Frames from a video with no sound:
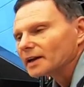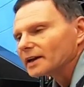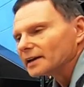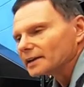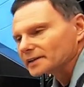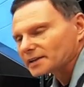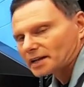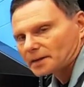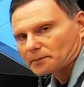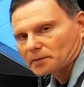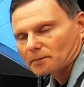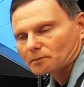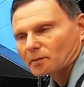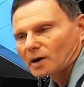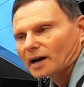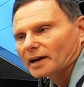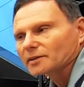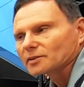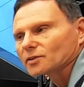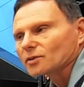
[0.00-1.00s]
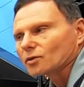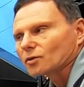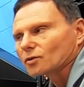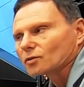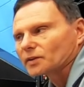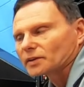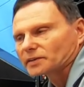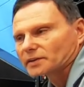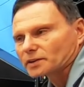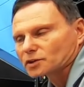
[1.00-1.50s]
Keep in mind, though,
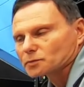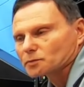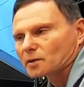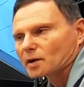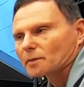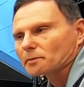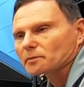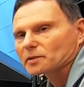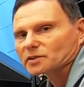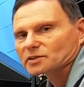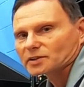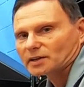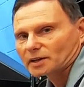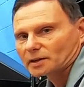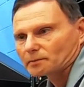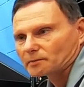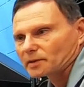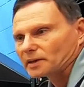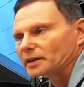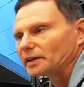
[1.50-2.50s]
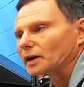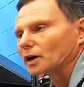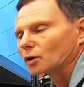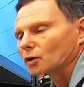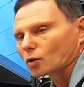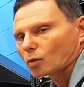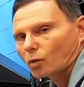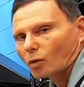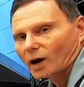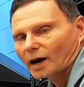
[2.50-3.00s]
that this pump is going to be a
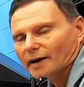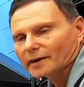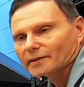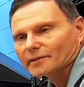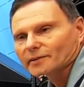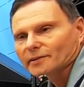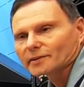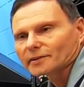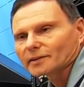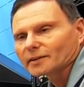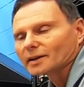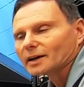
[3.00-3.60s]
quieter.